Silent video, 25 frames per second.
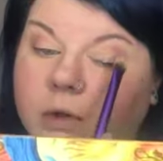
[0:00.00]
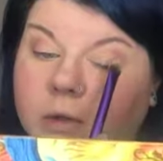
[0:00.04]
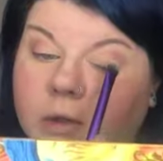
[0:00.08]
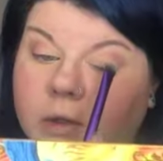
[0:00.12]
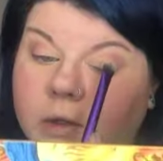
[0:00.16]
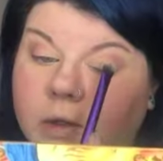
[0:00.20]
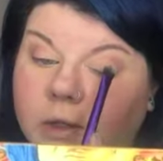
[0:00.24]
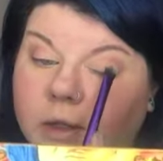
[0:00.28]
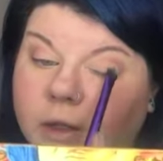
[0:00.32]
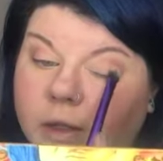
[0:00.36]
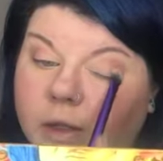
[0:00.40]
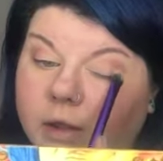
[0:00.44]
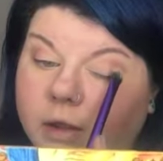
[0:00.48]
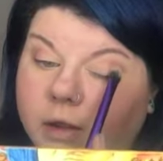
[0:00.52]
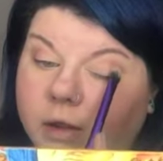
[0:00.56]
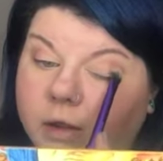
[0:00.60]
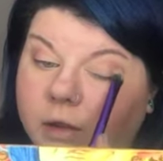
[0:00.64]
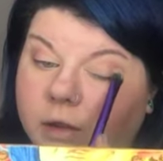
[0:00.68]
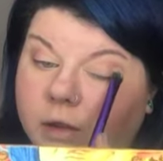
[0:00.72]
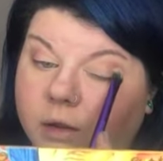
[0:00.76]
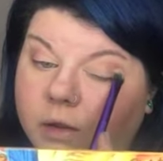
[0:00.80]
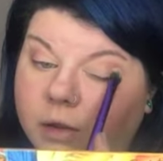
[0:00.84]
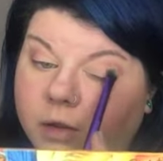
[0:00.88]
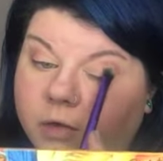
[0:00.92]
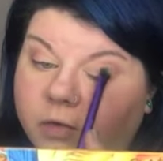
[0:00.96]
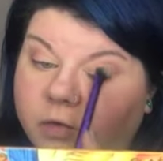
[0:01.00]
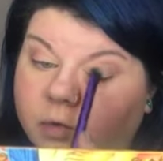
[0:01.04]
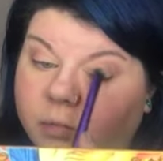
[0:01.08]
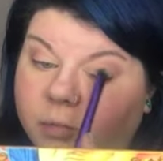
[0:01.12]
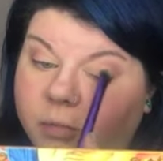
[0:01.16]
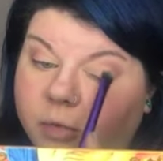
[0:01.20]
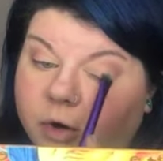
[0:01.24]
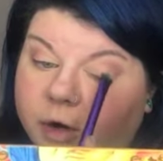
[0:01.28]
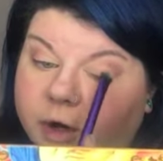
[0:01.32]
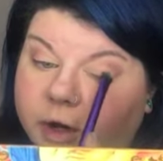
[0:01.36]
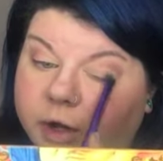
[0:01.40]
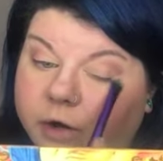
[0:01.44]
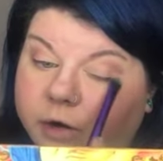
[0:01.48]
of a
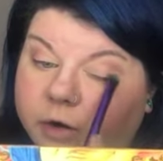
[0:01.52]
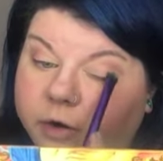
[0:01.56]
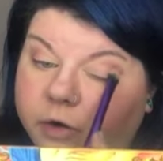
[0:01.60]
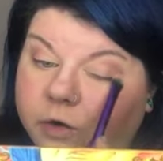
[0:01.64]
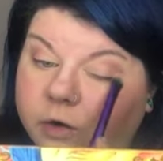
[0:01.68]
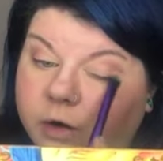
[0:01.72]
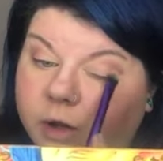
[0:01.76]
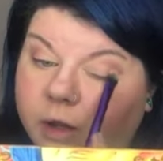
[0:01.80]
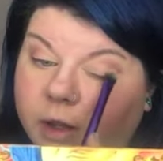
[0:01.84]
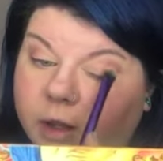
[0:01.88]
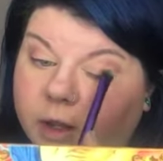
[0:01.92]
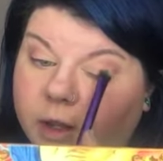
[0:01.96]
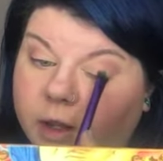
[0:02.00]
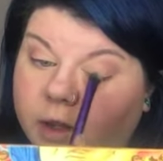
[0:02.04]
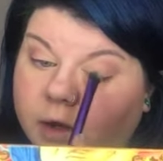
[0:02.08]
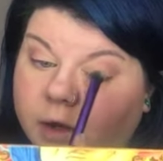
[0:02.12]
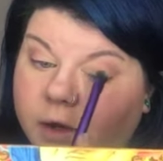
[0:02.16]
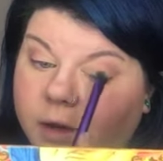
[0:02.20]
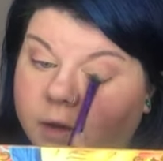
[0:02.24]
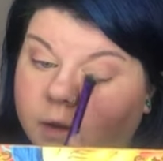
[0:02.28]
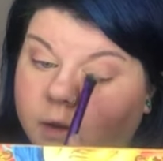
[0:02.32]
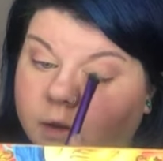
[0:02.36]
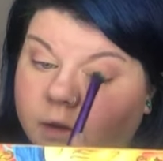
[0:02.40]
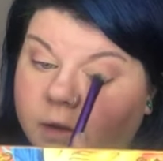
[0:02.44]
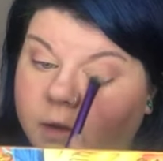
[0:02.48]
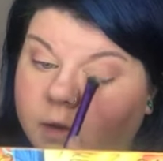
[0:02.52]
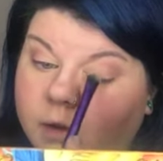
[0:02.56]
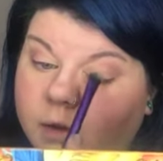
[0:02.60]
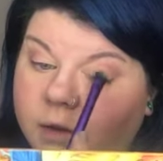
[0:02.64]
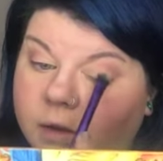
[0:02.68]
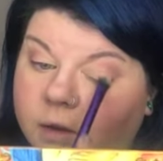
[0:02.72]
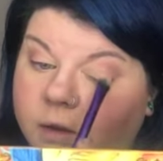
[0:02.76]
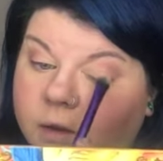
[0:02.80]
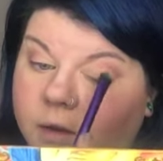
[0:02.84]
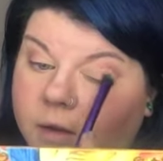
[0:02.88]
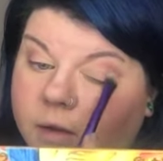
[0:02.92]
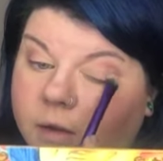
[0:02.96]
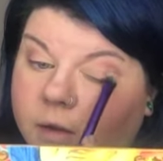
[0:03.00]
brighter shade
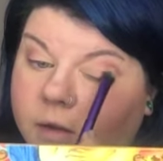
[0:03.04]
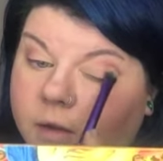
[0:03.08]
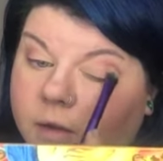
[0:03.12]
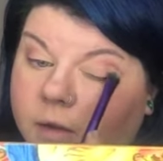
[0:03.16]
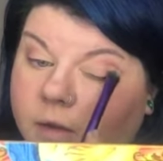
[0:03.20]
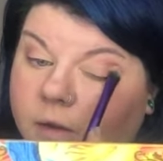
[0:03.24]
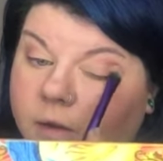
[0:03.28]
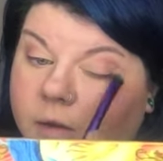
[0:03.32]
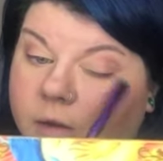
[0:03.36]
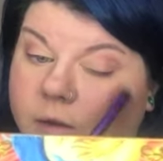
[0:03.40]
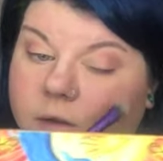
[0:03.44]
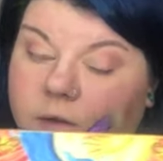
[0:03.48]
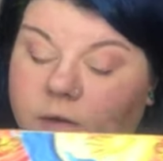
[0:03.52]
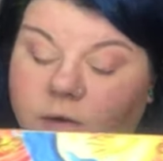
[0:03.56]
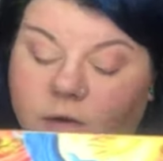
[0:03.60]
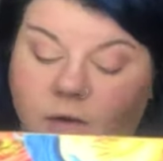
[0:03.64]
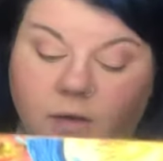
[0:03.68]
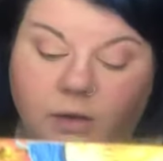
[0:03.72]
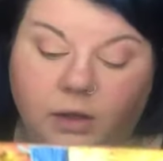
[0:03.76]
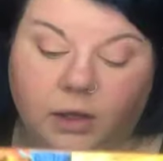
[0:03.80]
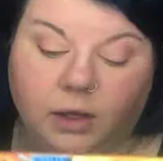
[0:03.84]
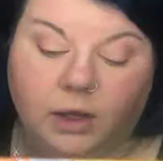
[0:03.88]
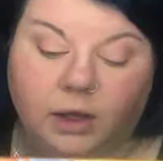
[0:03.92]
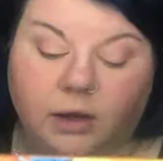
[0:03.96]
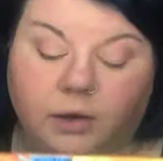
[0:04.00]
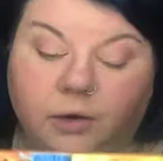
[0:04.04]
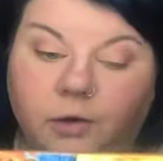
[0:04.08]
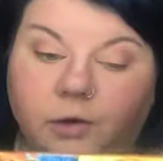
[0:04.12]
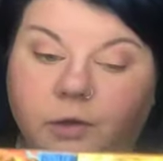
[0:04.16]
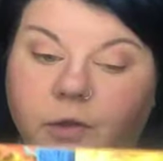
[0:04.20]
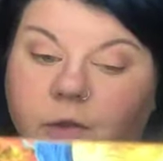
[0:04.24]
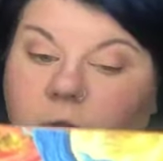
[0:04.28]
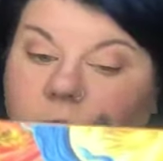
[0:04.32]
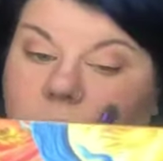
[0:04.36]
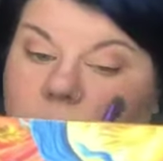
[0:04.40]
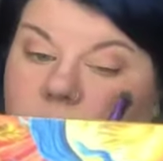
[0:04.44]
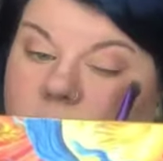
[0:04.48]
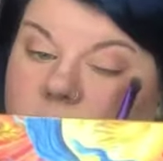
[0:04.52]
to the outer
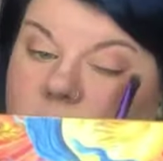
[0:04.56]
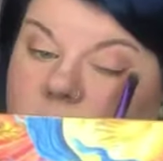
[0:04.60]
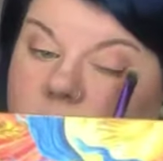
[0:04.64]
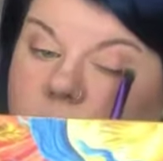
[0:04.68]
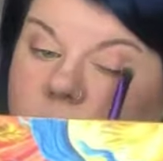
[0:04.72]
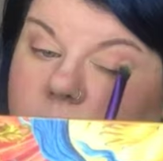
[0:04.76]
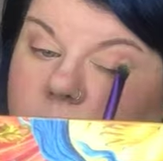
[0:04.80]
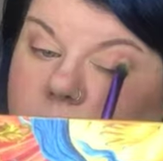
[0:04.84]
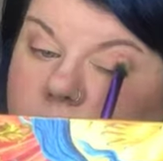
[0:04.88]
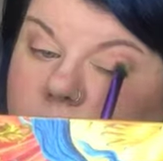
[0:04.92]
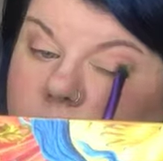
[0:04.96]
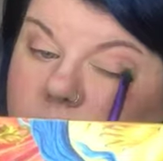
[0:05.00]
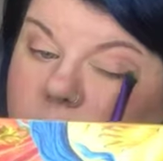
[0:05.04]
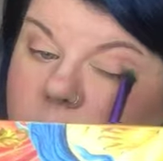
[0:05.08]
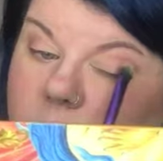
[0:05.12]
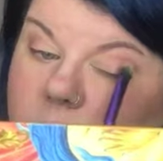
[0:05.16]
third there.